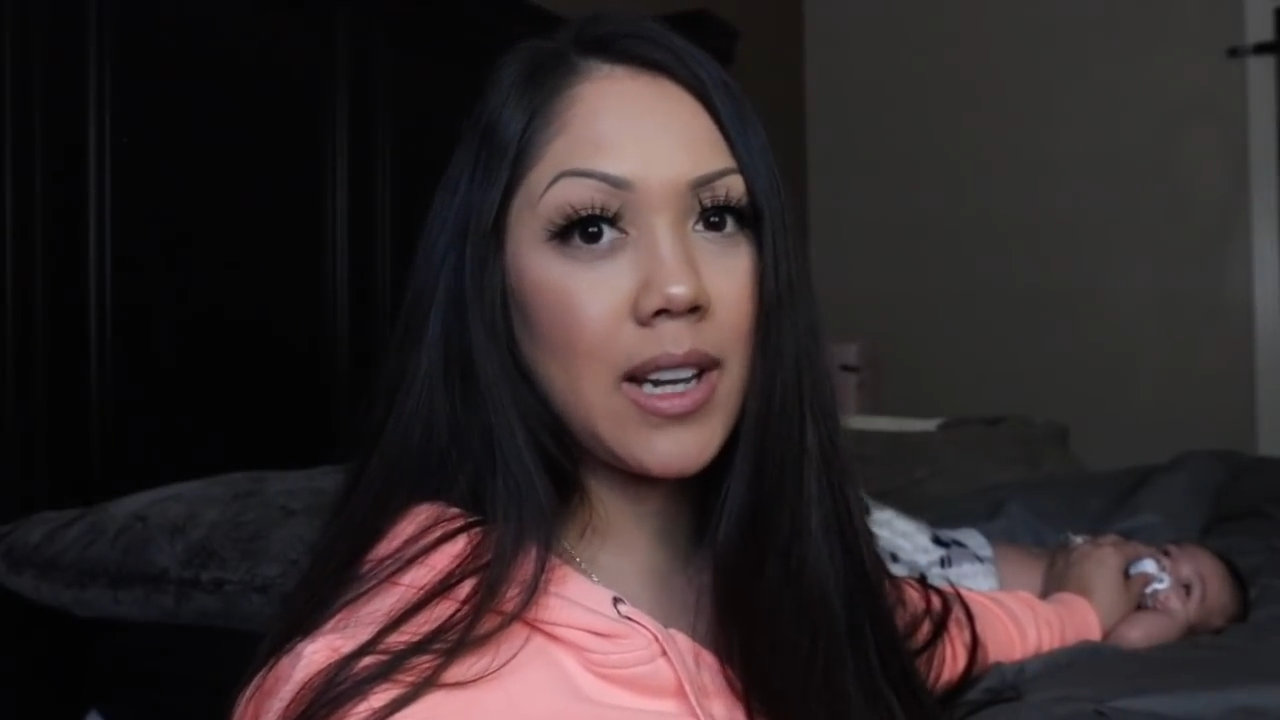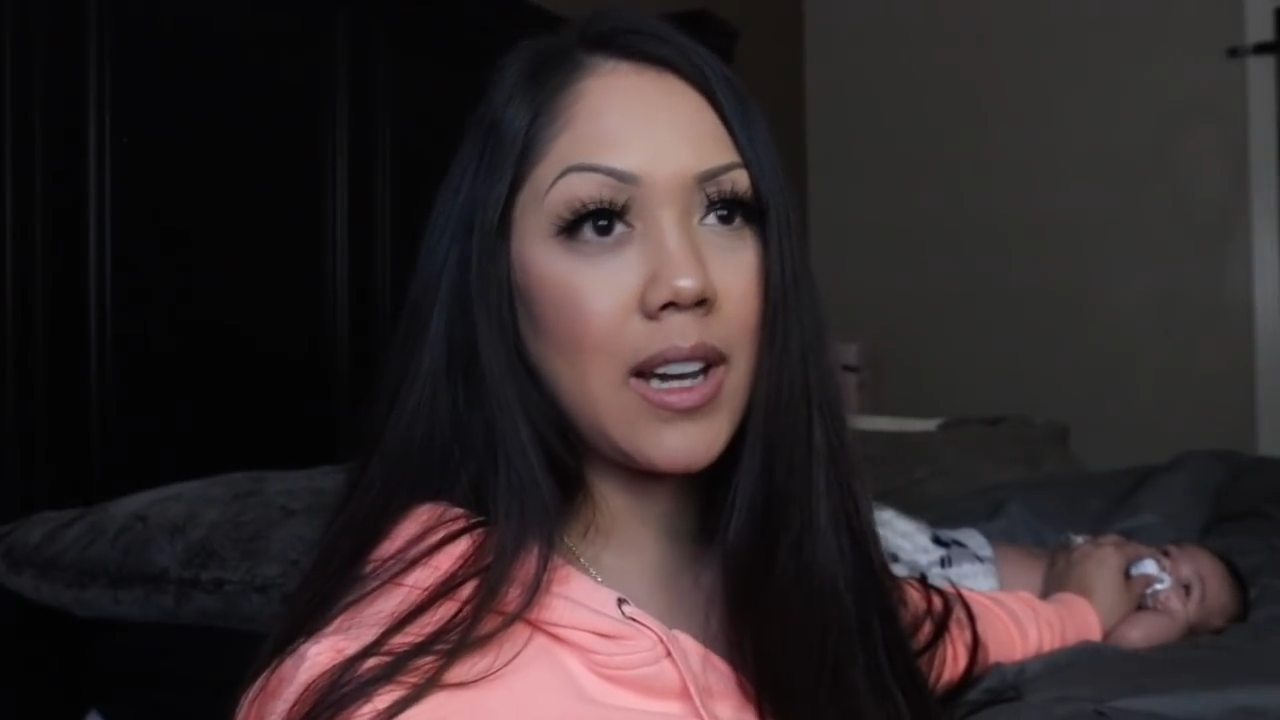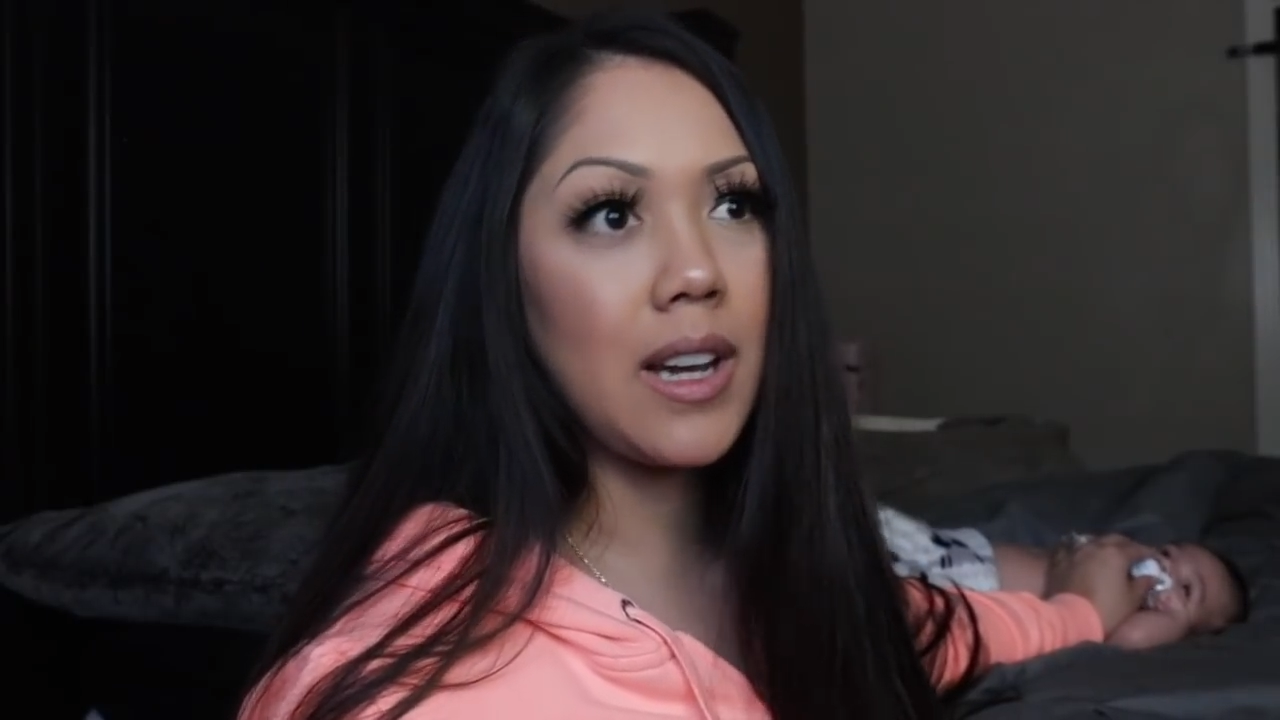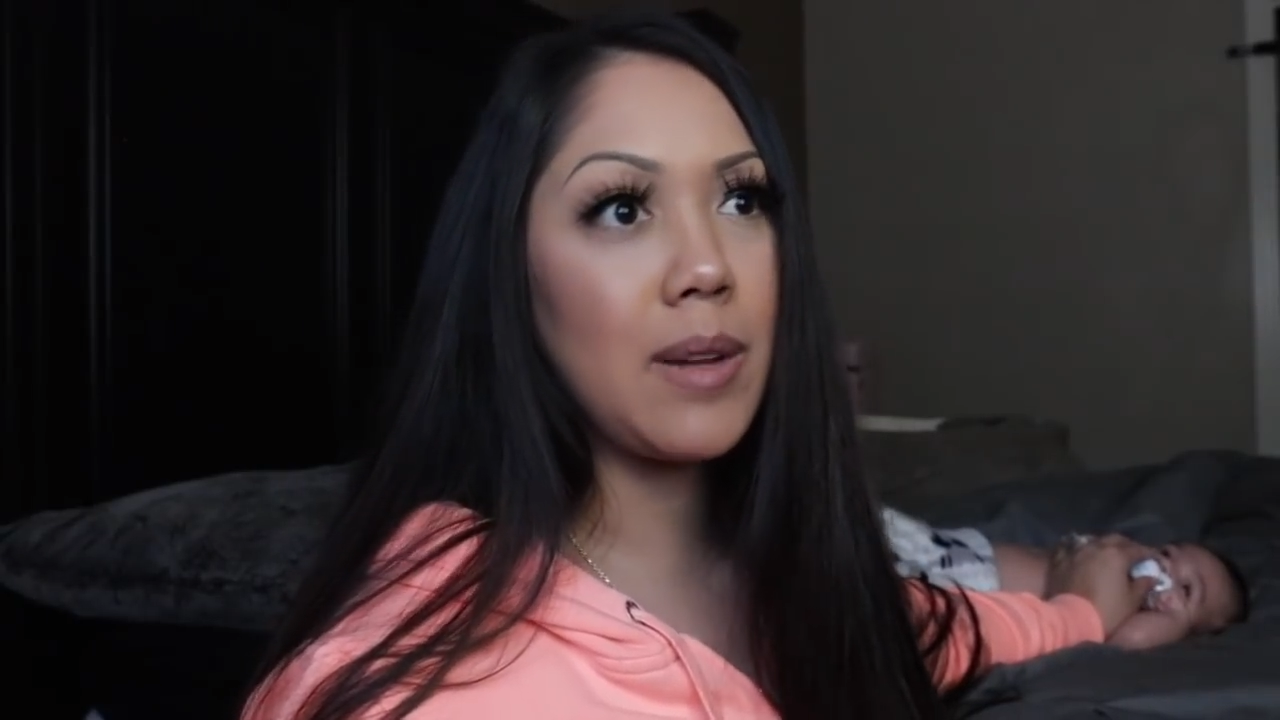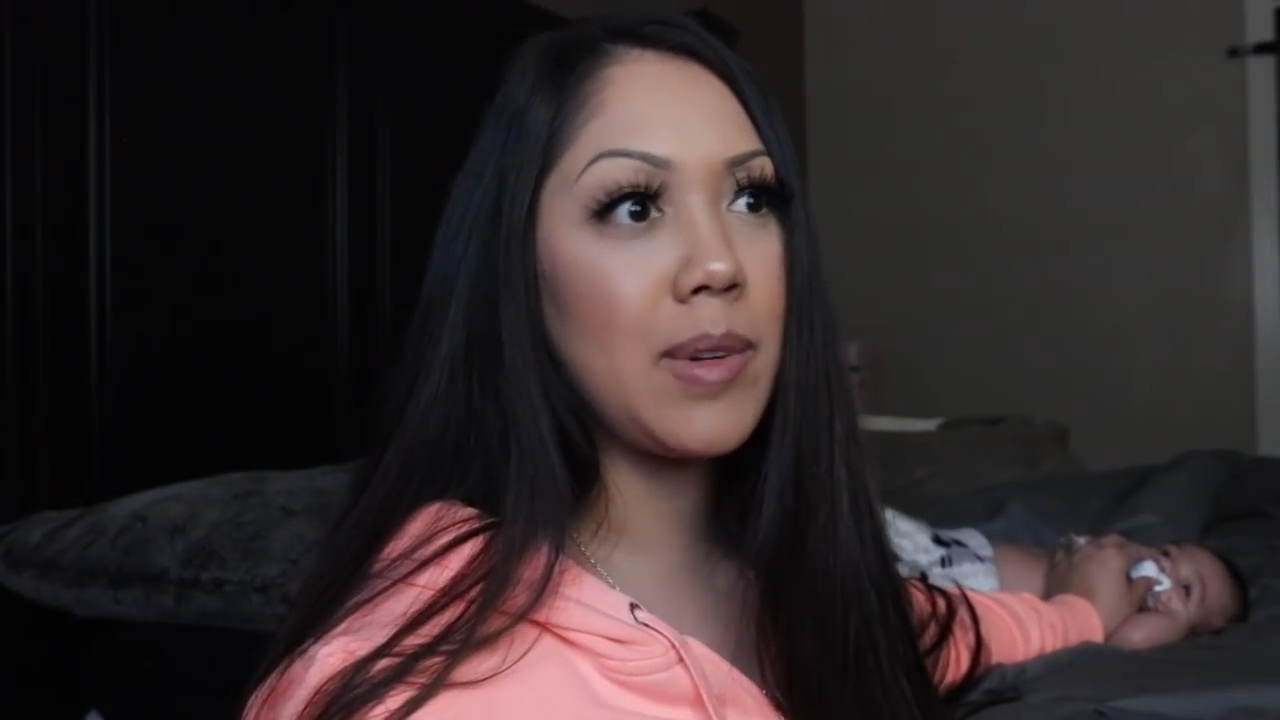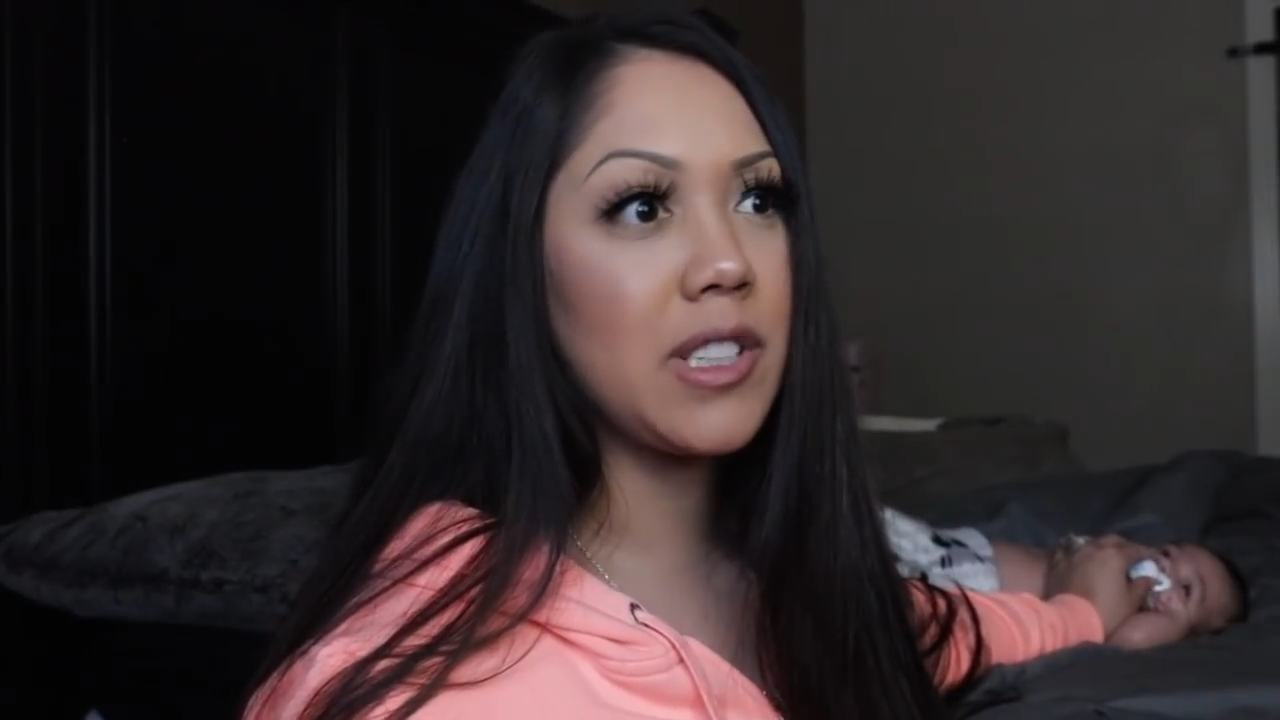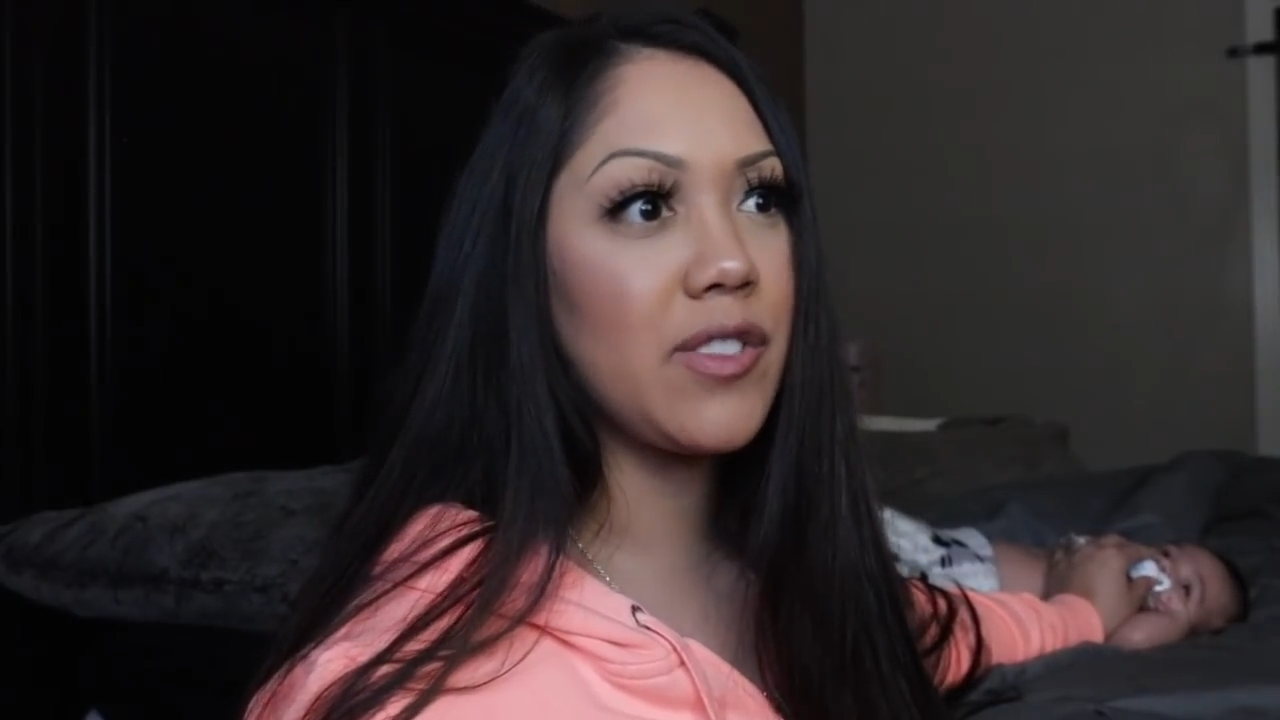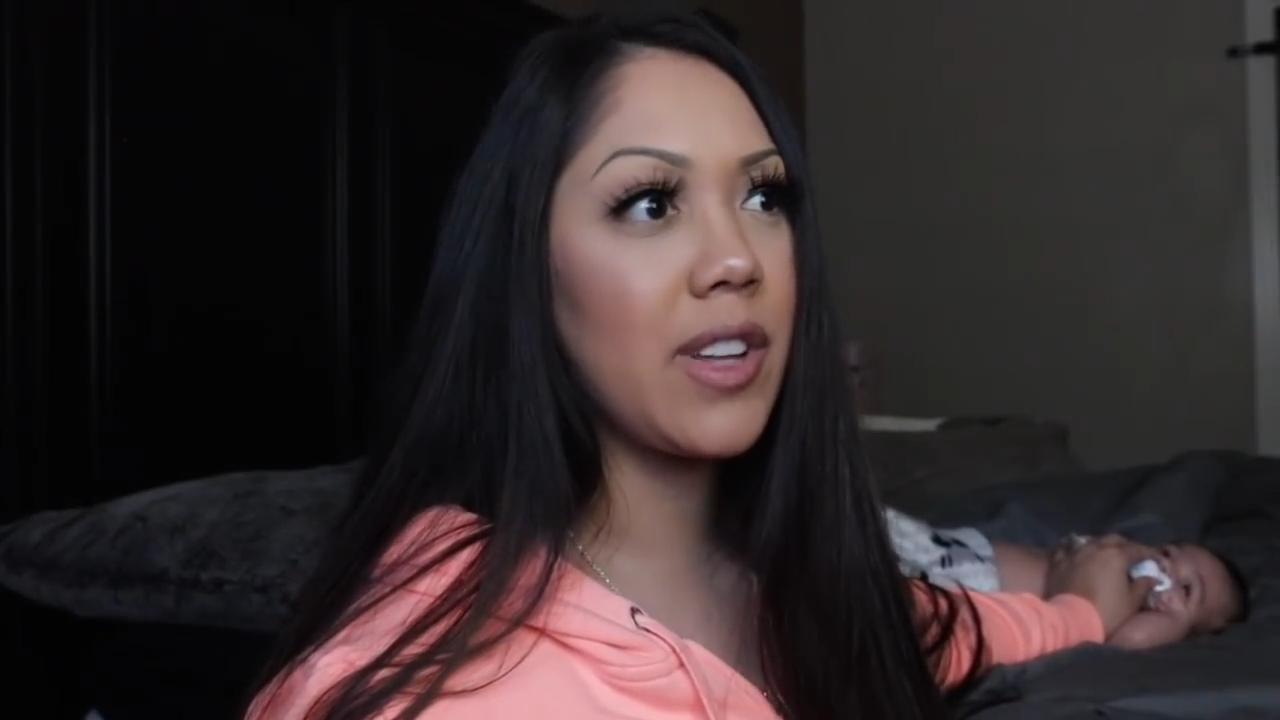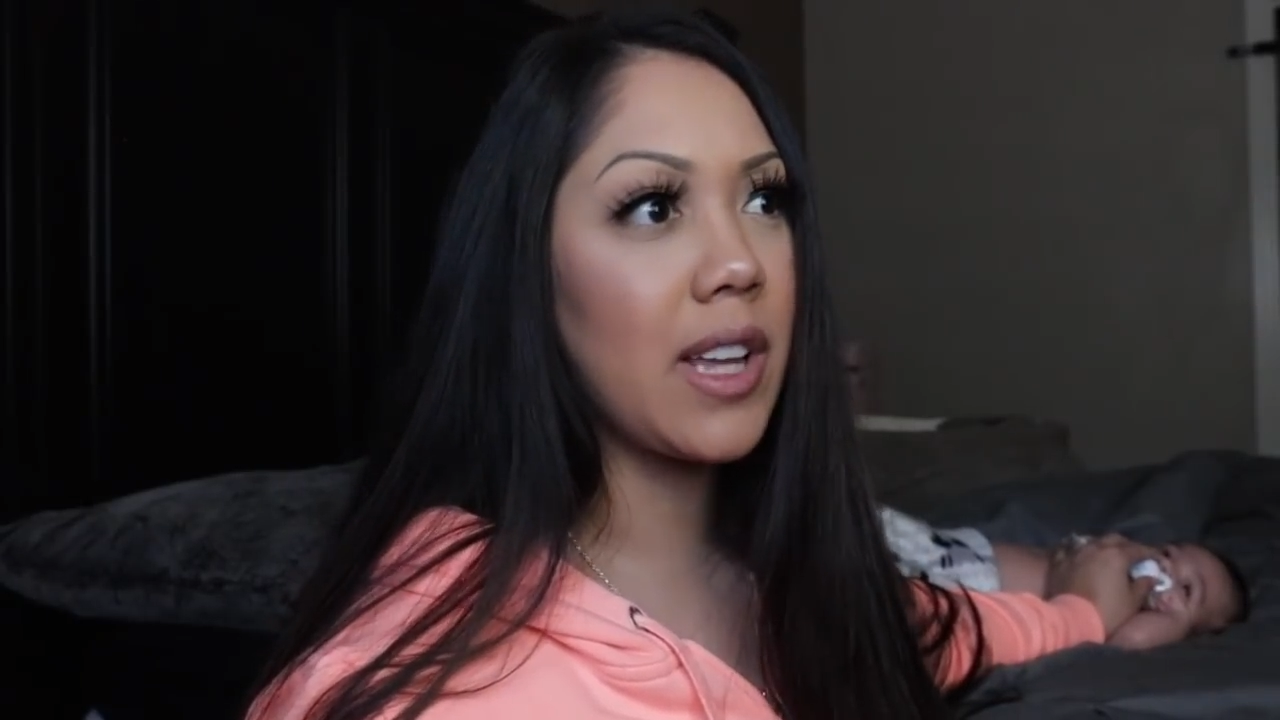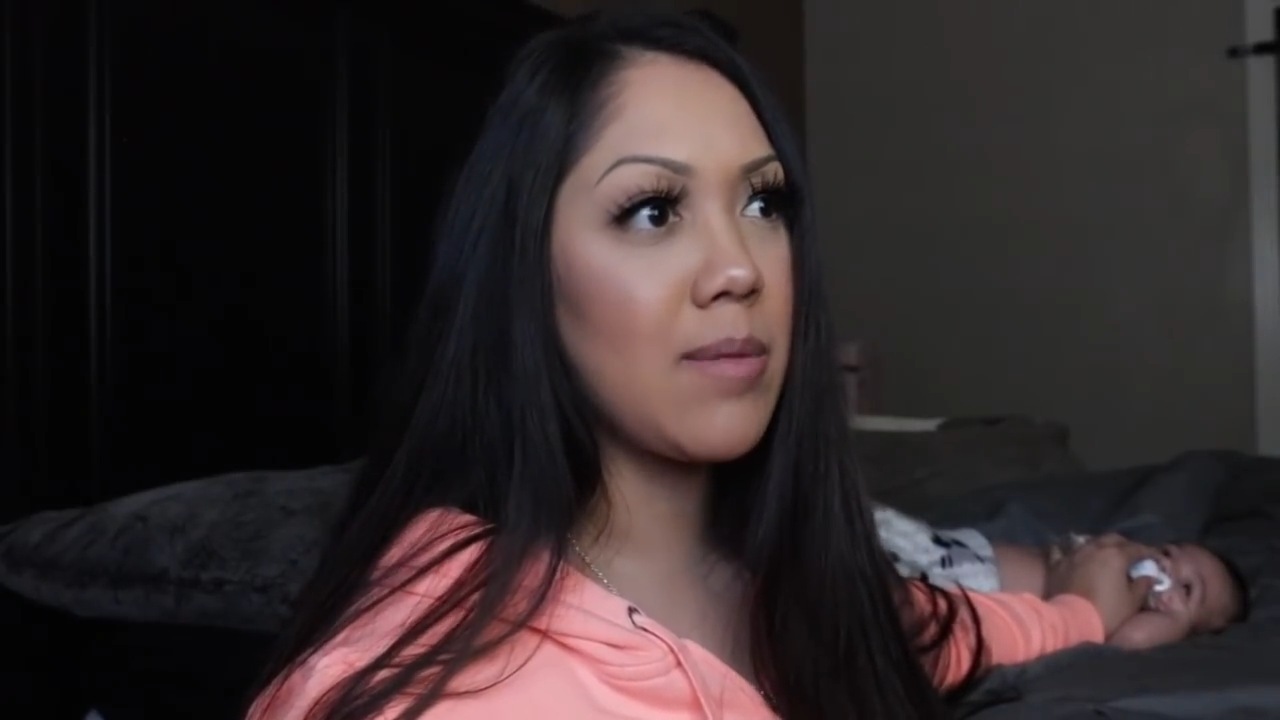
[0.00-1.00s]
I
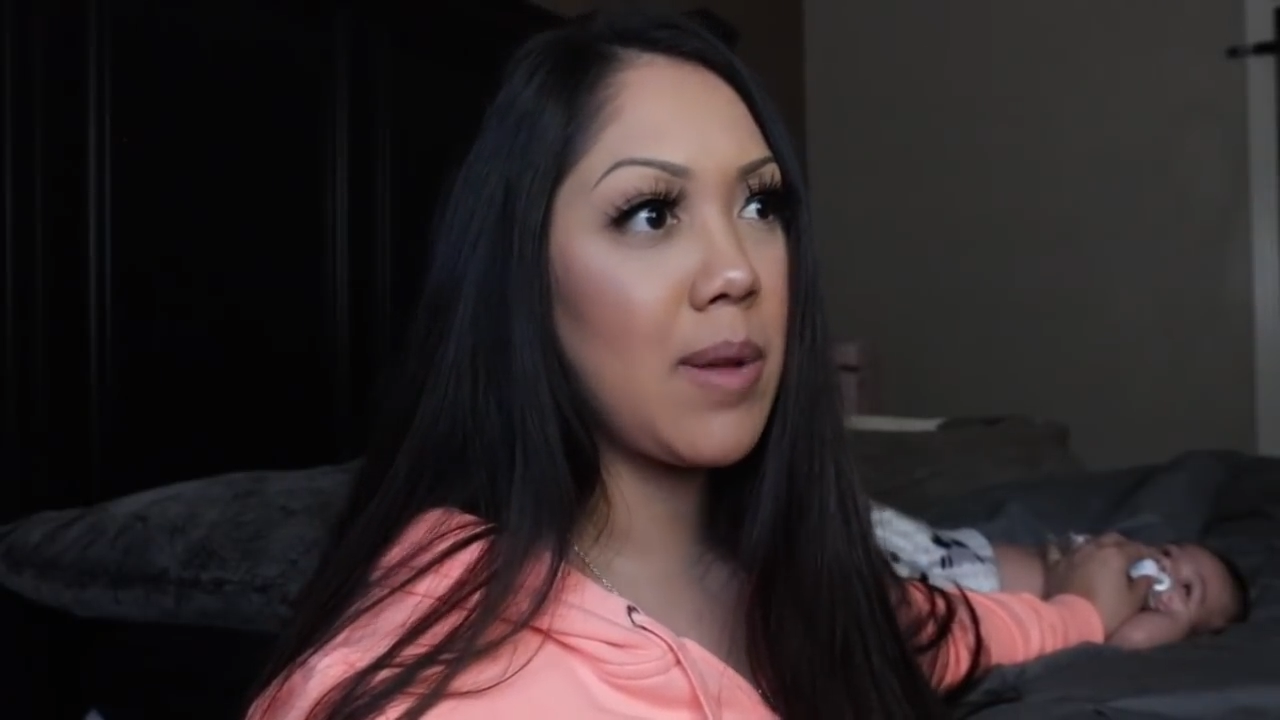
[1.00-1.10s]
just felt like it